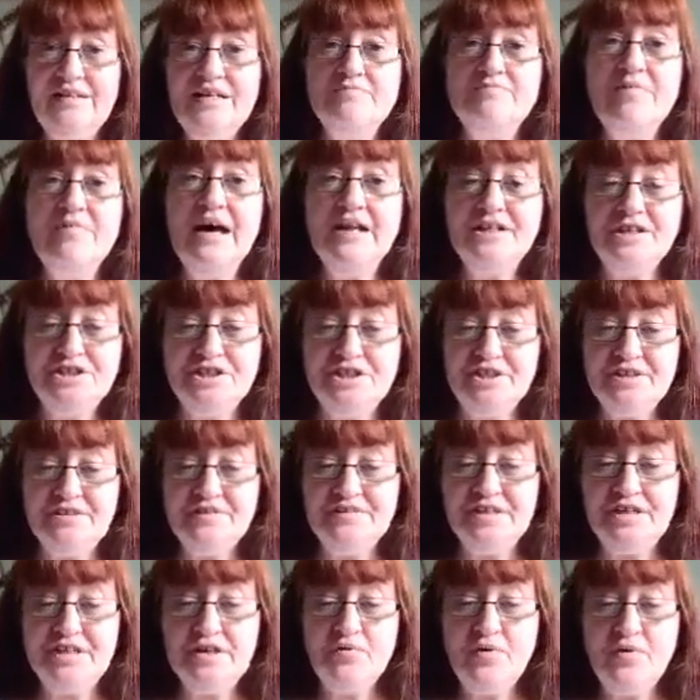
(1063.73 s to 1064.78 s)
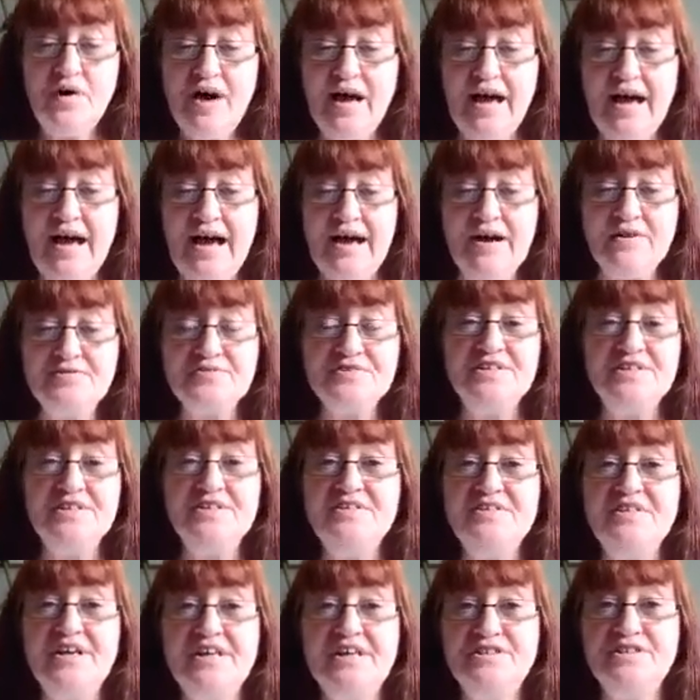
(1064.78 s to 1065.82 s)
Imagine that you are out
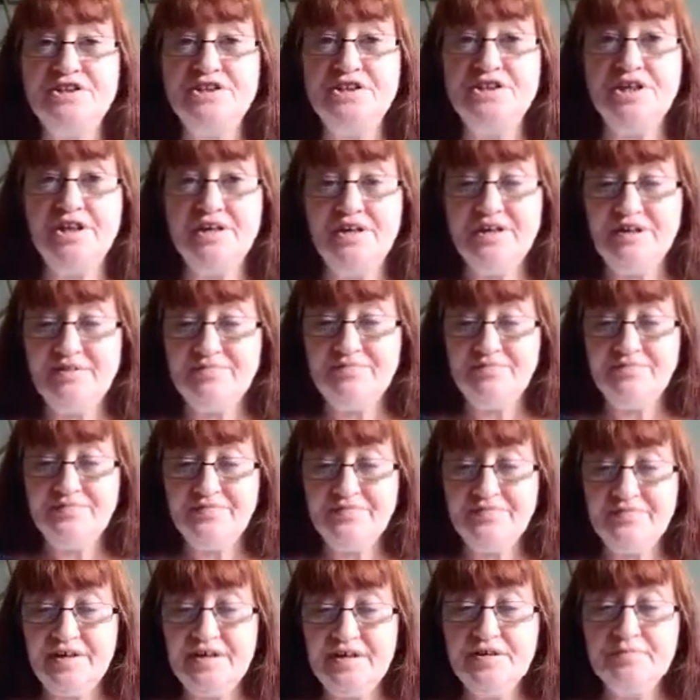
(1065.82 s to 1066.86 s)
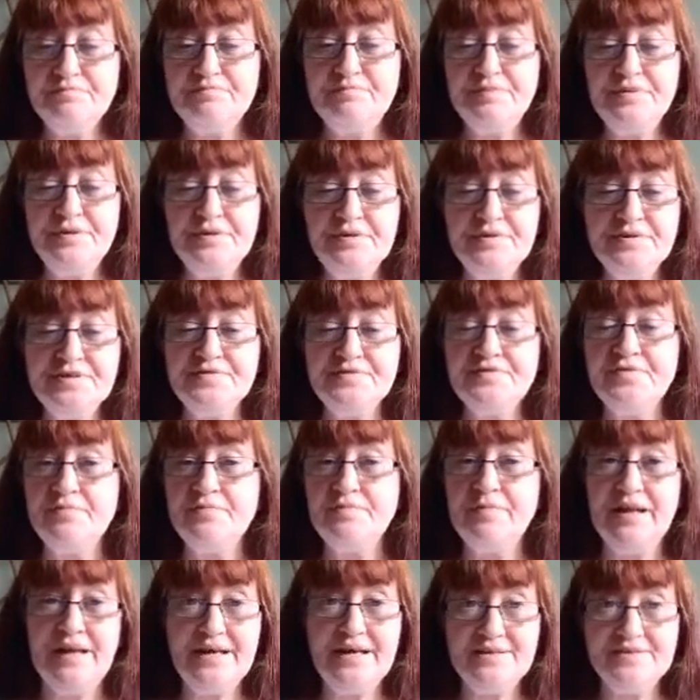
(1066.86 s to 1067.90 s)
in nature, in a
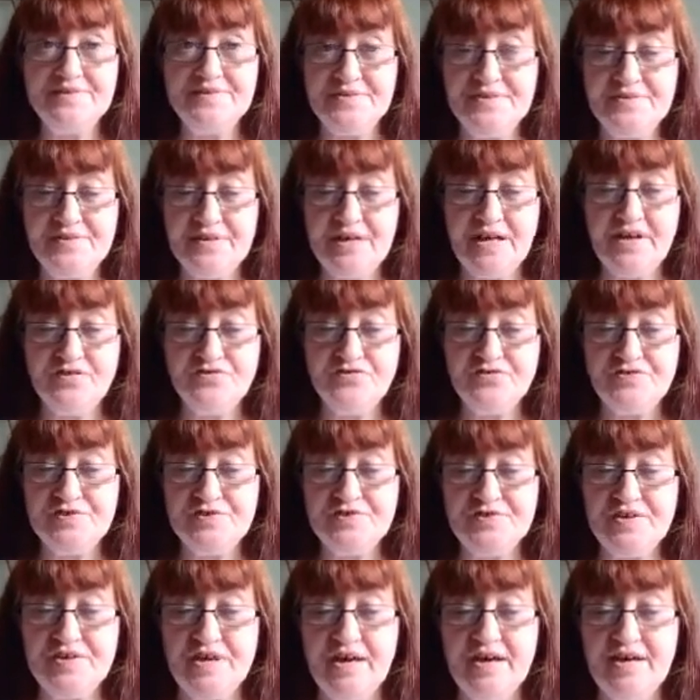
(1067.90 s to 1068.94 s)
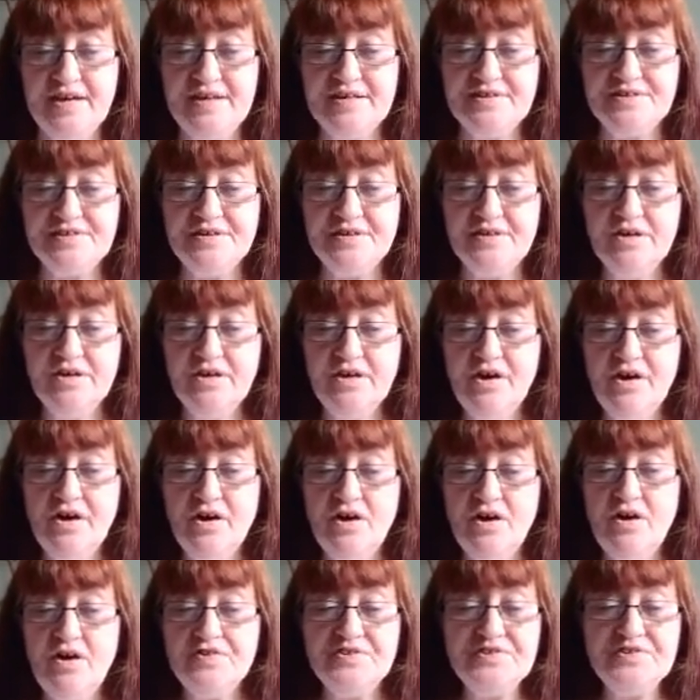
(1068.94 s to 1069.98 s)
beautiful place in the countryside,
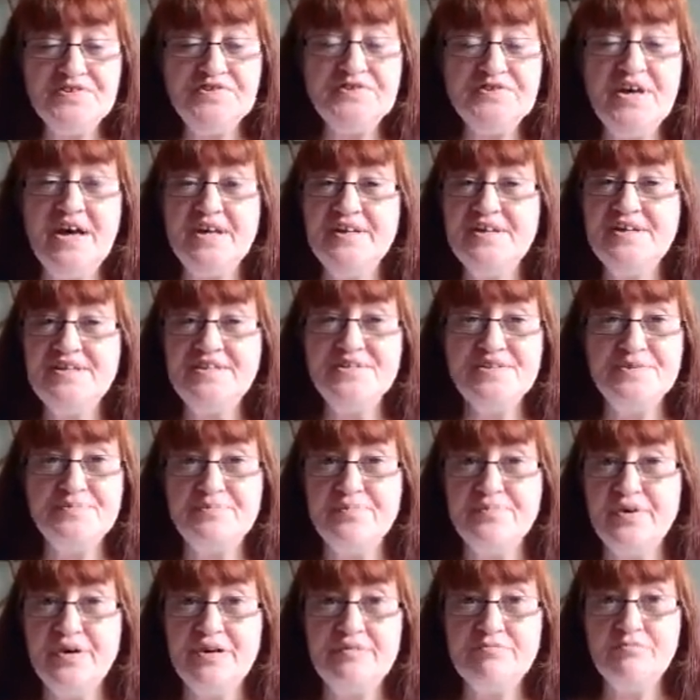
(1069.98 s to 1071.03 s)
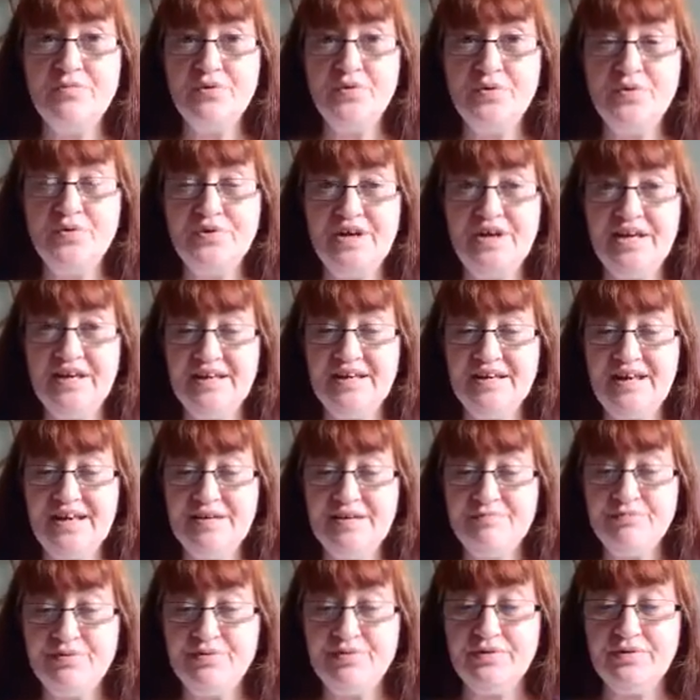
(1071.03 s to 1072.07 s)
on a sunny spring morning in
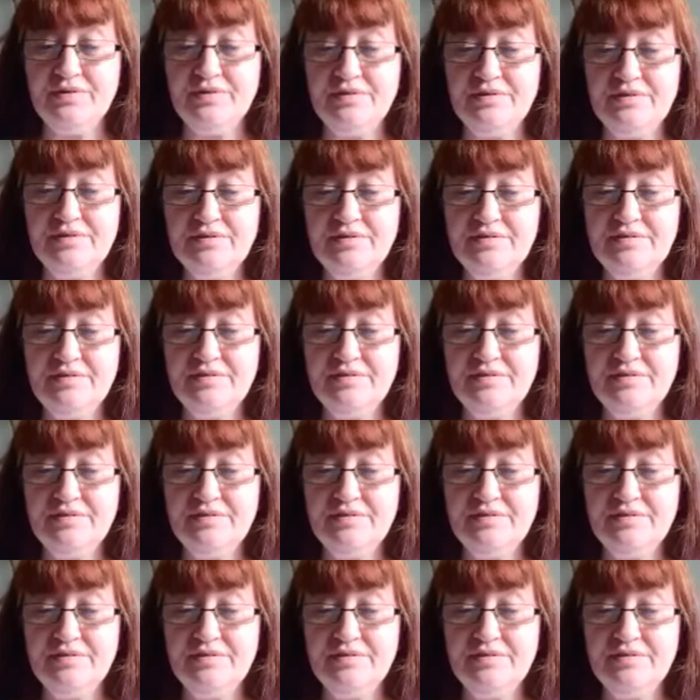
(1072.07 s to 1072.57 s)
April.